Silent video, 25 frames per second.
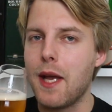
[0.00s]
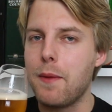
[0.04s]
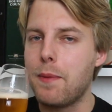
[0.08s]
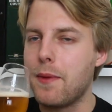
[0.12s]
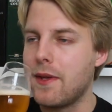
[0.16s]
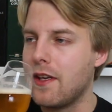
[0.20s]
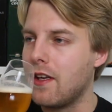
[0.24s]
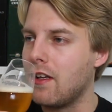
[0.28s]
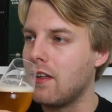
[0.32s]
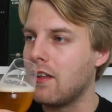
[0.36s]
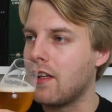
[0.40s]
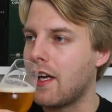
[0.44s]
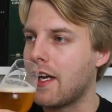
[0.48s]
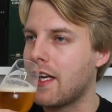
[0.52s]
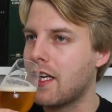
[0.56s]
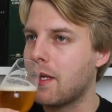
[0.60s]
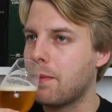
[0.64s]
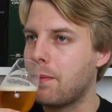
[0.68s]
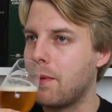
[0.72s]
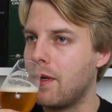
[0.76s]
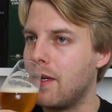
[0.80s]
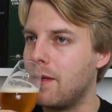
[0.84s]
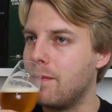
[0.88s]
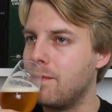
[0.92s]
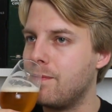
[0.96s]
IPL
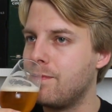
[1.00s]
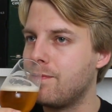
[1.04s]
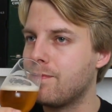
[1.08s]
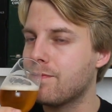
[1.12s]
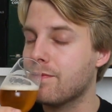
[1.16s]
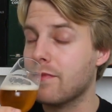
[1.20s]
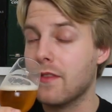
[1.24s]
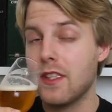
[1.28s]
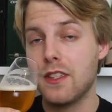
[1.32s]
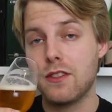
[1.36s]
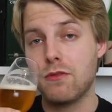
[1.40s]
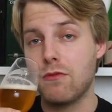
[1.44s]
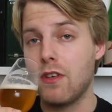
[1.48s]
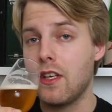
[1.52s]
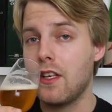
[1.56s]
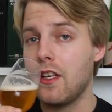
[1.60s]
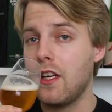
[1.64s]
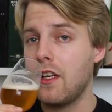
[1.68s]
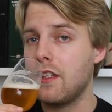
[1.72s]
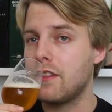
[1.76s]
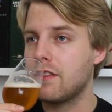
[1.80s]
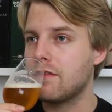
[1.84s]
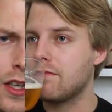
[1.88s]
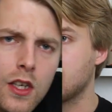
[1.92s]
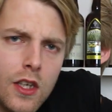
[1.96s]
like, but it's quite
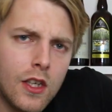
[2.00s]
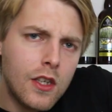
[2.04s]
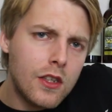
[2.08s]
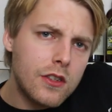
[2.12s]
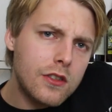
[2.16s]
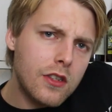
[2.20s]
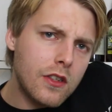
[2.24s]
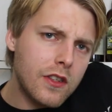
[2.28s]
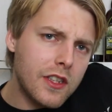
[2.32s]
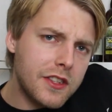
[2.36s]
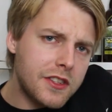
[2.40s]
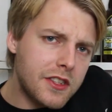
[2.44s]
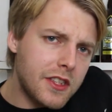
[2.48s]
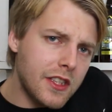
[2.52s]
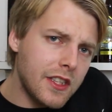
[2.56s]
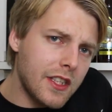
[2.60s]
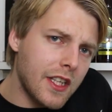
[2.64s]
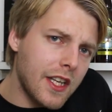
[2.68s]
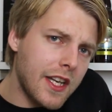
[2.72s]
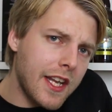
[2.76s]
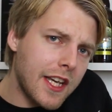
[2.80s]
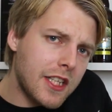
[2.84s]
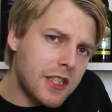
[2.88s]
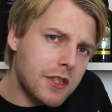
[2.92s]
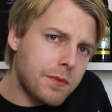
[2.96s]
nice. So let's see
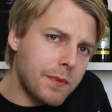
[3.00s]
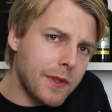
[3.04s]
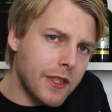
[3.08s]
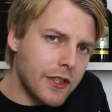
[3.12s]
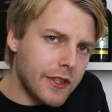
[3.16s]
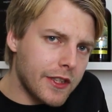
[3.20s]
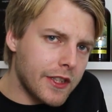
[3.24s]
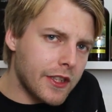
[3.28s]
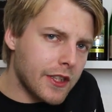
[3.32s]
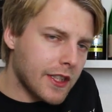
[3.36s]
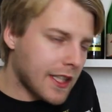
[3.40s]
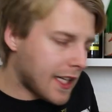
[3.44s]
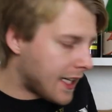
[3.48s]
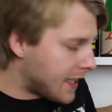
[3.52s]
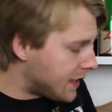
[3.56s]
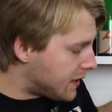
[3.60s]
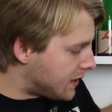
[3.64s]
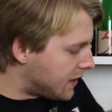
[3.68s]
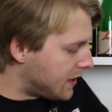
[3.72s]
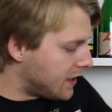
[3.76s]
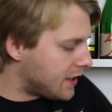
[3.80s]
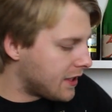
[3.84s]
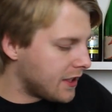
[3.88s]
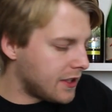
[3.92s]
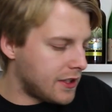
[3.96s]
the next beer here,
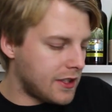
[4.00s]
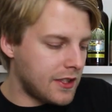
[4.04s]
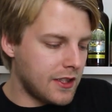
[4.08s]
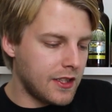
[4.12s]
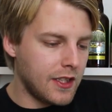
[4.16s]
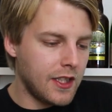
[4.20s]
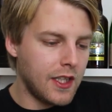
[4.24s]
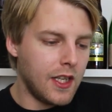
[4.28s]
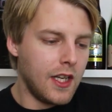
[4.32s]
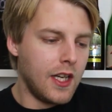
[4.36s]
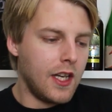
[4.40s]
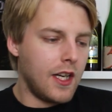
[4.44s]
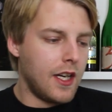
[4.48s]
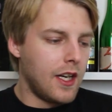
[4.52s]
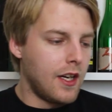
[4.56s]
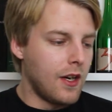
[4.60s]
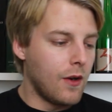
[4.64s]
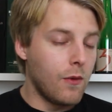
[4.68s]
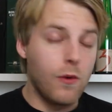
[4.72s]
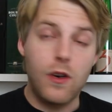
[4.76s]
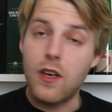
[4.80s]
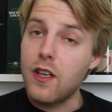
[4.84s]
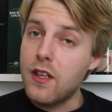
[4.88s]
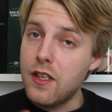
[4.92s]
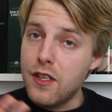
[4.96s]
guys. This is
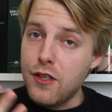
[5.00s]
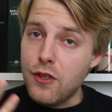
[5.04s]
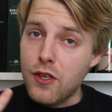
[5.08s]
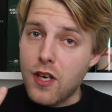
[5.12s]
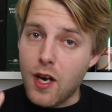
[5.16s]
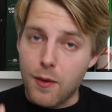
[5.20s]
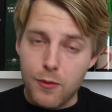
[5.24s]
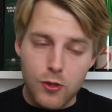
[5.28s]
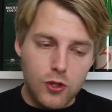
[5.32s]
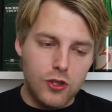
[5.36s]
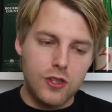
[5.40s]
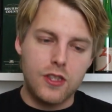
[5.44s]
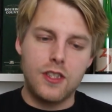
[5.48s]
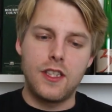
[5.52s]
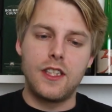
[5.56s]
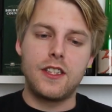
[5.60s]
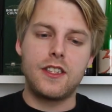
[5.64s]
one of the newcomers.